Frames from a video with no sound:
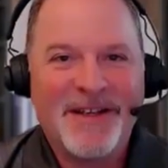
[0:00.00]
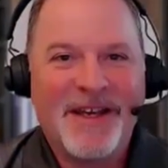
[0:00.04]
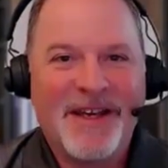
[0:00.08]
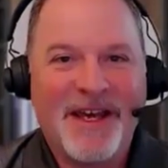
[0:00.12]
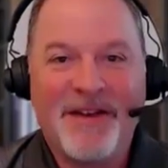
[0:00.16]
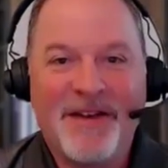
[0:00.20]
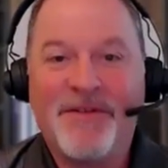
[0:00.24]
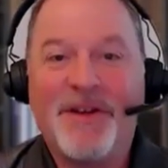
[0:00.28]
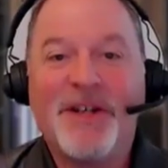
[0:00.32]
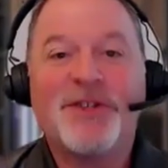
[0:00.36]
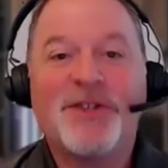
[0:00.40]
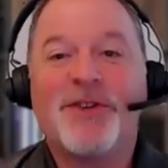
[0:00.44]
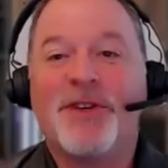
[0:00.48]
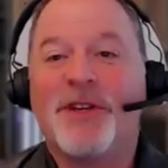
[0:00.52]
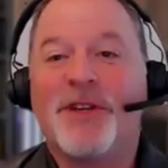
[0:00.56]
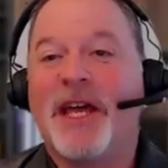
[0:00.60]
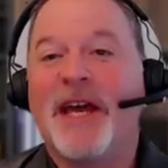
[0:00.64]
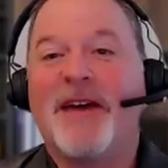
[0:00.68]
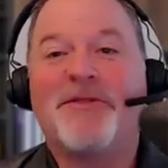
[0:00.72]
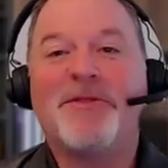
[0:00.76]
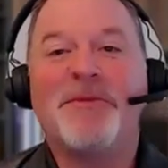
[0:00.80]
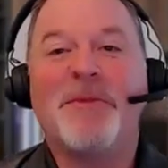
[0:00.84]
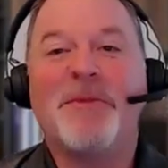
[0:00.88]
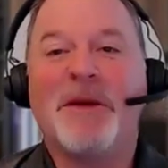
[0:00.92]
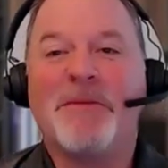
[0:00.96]
And eventually they
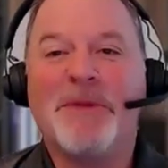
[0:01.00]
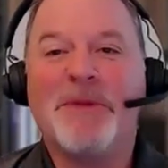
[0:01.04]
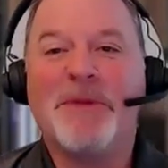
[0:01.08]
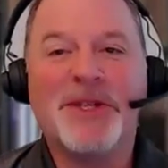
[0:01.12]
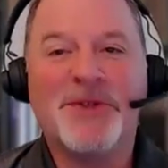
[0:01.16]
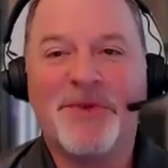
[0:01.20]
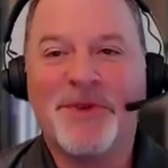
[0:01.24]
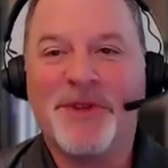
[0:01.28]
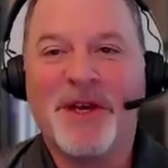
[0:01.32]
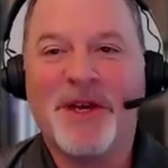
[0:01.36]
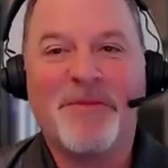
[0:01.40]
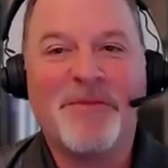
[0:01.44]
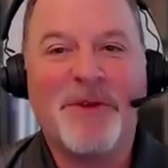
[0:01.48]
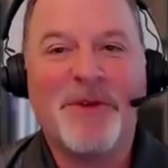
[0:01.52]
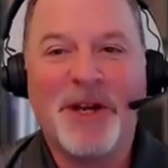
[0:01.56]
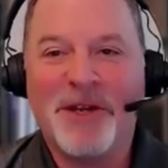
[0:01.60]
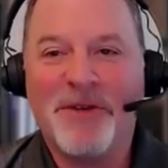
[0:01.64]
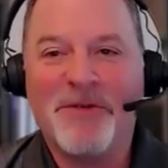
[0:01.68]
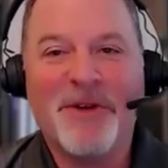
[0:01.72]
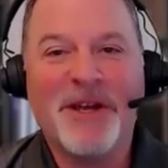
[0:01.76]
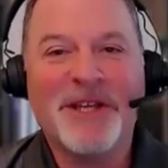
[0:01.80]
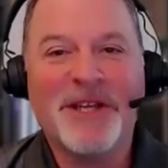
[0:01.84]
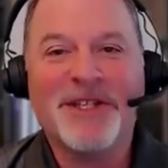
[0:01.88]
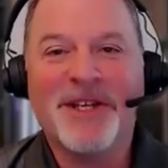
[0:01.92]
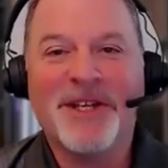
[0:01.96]
have to make peace with them, right?
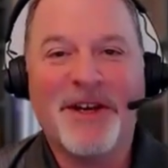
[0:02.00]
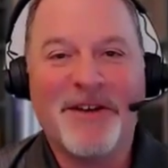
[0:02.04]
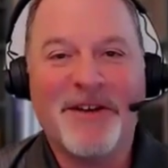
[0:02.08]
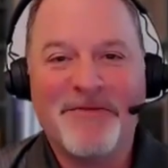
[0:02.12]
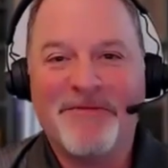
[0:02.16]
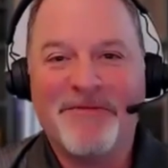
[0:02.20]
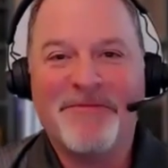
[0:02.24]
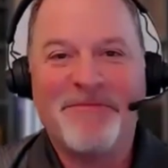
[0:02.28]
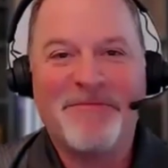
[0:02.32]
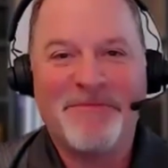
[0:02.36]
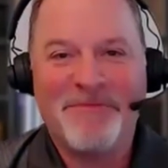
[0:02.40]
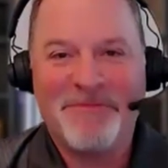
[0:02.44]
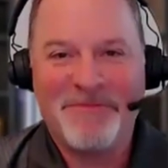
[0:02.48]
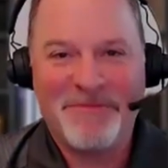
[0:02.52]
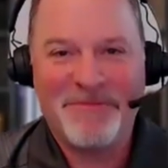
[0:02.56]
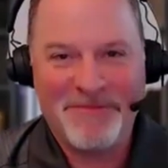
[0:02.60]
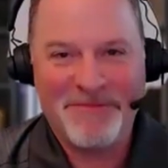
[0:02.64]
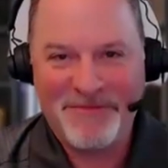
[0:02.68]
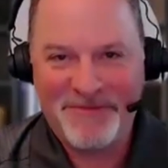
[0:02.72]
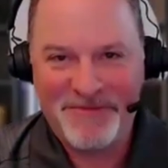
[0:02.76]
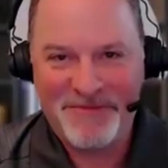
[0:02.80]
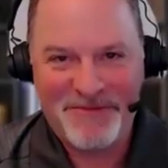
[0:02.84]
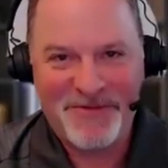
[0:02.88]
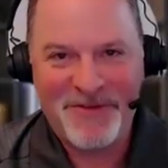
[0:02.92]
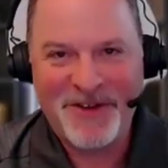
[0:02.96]
You raise enough
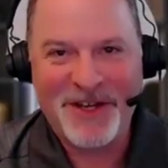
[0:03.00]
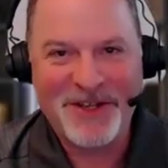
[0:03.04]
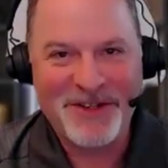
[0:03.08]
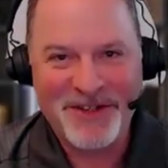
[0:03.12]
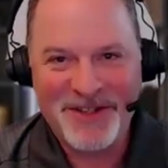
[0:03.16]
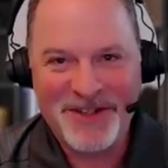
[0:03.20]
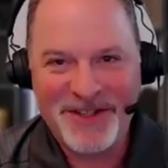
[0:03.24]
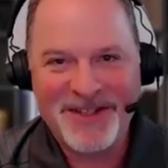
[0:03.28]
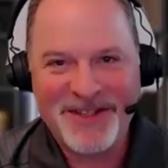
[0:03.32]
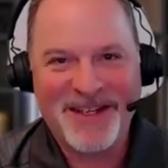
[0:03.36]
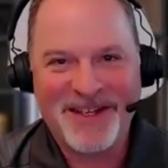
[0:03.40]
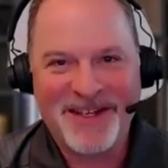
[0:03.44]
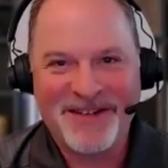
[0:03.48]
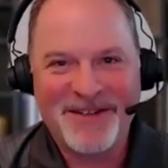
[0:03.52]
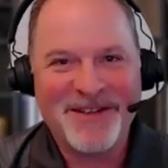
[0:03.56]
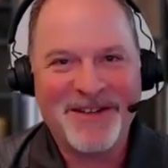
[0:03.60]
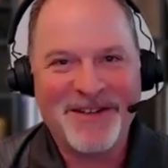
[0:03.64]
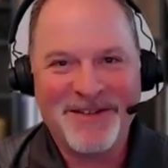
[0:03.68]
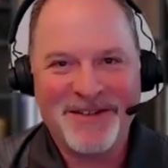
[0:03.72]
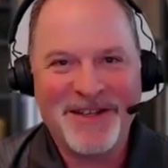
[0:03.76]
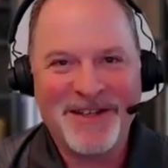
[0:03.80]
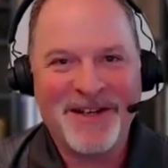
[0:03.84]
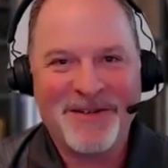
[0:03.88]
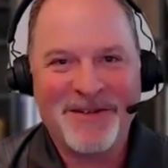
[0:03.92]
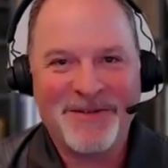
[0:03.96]
funds, and
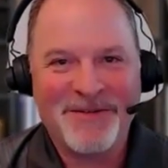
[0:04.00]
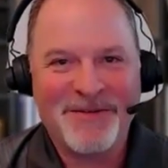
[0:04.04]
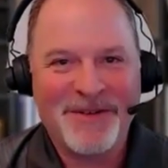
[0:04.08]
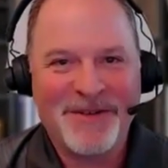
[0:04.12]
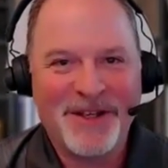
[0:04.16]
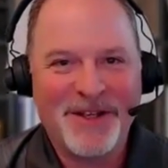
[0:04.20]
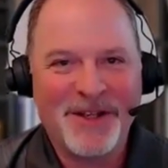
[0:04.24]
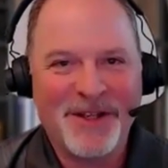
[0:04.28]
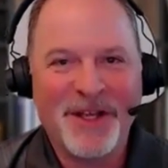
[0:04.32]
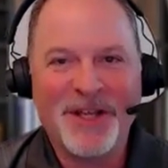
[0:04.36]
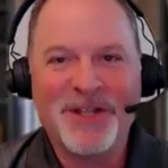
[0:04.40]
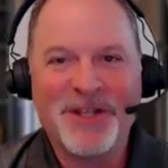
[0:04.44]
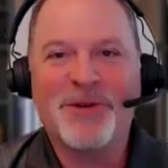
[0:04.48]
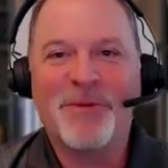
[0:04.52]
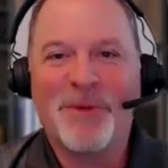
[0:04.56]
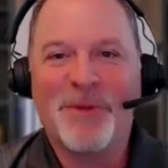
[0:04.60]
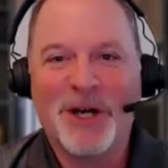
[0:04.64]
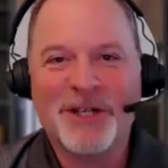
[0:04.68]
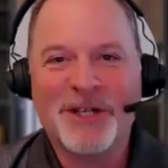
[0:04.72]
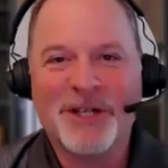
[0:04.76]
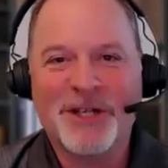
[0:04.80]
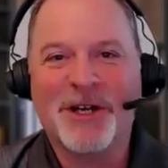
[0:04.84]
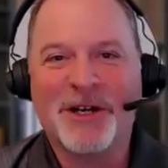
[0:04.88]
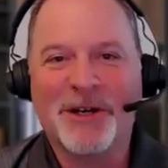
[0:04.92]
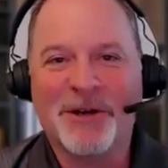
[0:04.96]
unless you're
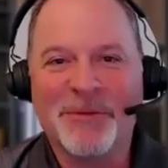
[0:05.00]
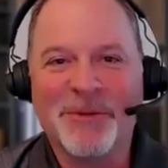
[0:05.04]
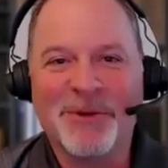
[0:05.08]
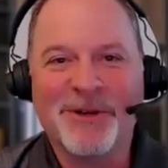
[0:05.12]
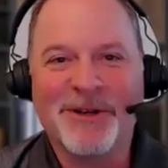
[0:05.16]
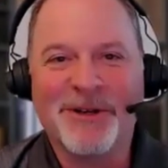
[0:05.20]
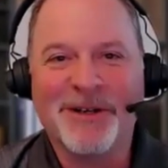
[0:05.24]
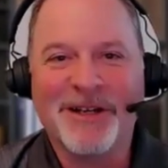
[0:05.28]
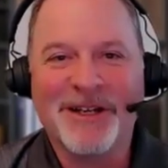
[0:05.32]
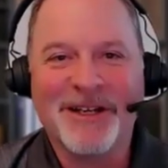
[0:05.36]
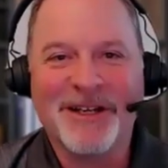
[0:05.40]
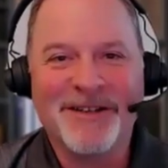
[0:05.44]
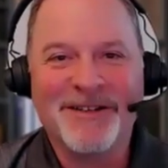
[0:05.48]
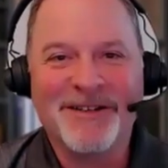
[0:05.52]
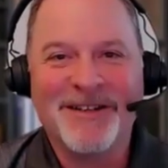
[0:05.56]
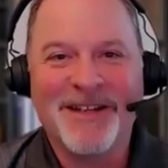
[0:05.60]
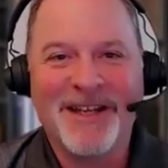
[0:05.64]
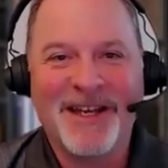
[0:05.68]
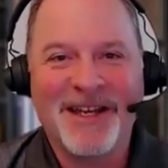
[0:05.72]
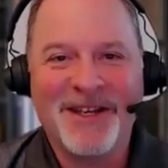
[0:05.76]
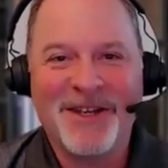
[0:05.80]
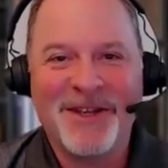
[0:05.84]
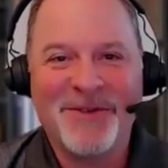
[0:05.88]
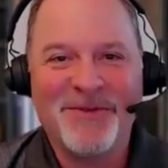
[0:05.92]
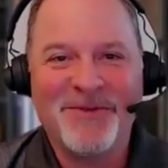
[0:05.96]
Mark Zuckerberg
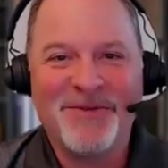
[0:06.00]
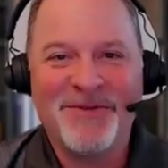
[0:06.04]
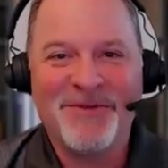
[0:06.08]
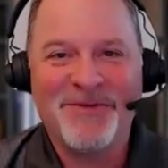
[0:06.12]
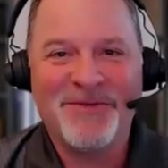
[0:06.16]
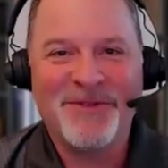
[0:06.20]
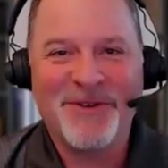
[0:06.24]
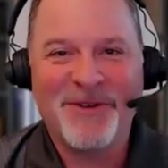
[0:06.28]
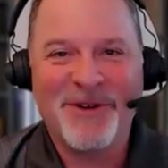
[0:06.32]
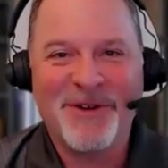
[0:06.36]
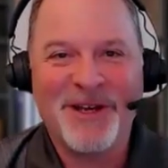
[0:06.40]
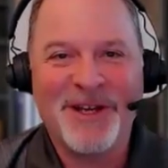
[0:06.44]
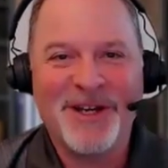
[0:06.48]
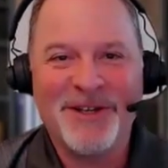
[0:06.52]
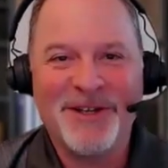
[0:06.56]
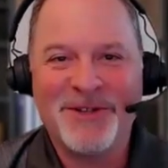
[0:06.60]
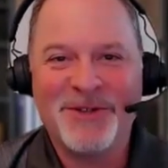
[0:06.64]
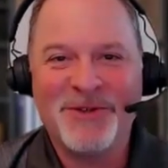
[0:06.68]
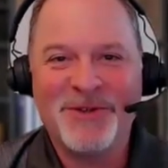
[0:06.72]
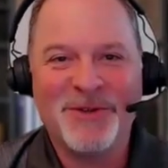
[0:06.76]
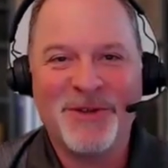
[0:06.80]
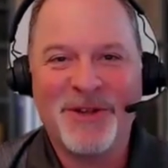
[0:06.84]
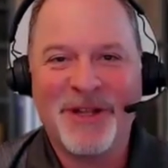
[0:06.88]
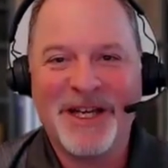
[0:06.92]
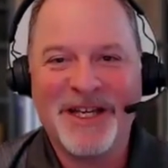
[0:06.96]
and you've created
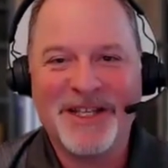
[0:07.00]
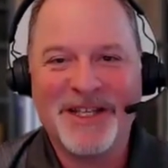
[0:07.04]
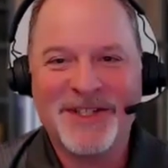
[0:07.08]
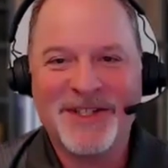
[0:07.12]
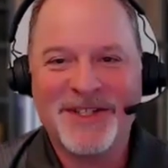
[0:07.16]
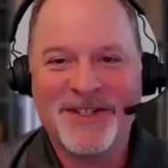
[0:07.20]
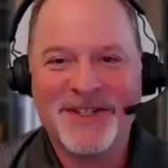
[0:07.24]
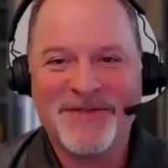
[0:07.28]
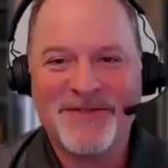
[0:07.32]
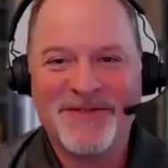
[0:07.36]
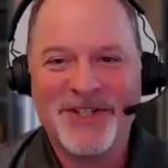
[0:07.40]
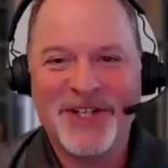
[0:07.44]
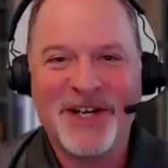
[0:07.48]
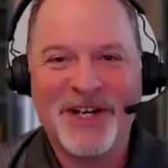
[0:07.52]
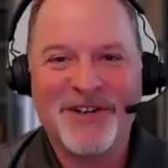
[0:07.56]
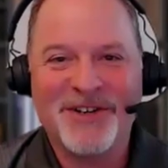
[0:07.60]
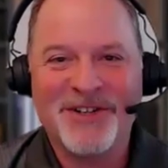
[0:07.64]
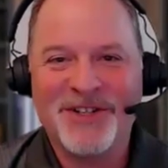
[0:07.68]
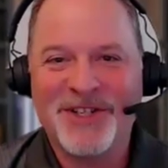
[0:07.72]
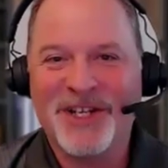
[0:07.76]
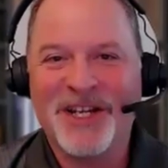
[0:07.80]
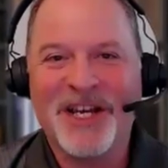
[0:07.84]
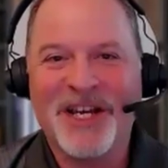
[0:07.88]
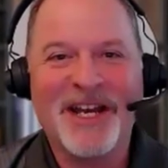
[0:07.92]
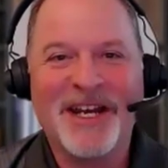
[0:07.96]
2 classes of
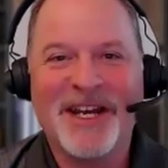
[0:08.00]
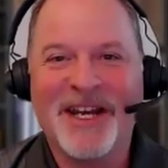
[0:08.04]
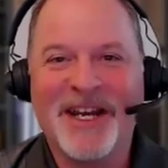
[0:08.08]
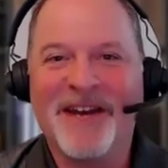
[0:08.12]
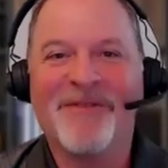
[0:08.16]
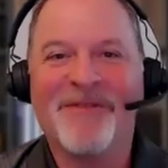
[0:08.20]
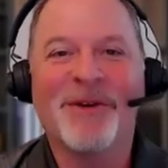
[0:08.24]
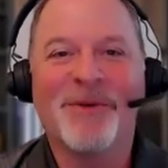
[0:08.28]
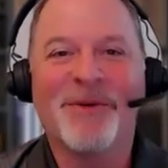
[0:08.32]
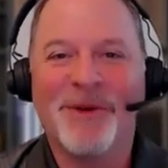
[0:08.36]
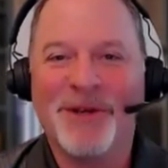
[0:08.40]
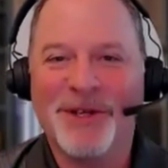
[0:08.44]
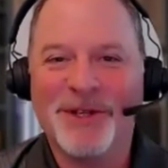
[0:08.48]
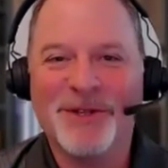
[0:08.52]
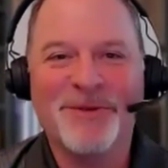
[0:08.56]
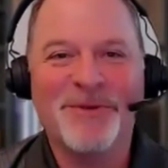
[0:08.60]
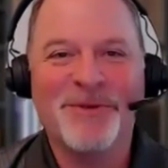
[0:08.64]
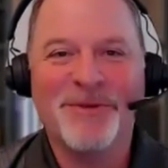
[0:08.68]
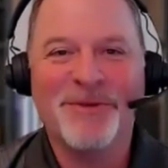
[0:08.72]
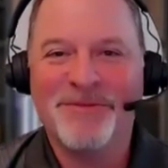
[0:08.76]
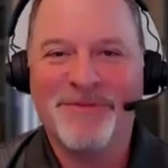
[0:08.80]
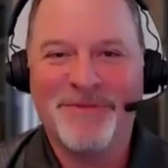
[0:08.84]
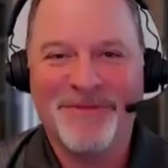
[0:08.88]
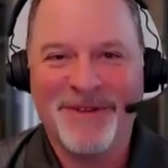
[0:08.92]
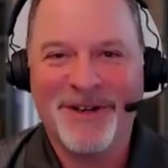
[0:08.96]
shares and gotten everyone
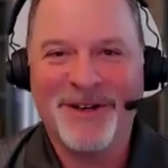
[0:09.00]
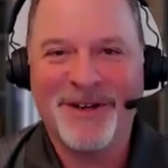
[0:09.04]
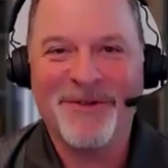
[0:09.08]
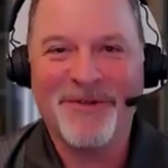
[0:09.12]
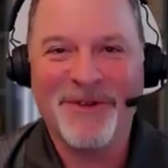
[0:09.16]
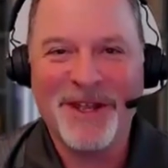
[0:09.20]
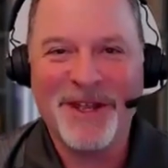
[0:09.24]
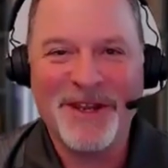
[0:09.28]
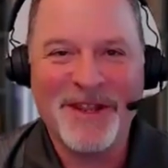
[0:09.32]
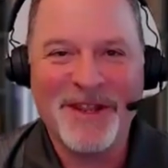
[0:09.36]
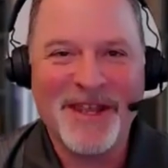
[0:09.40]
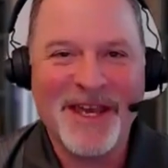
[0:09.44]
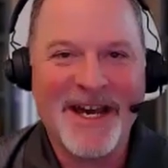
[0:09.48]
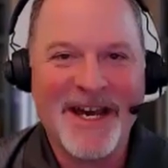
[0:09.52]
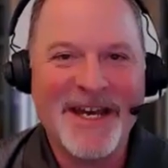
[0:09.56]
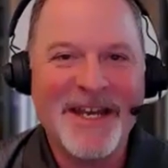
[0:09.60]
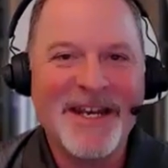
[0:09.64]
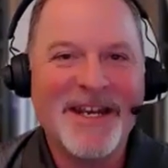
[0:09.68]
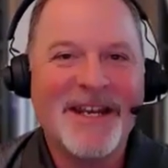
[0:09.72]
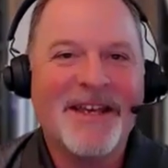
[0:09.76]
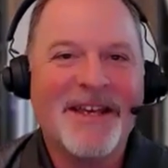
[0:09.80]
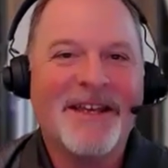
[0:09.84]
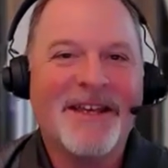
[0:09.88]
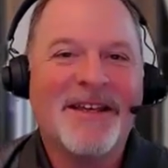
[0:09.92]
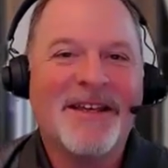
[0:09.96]
to agree to that,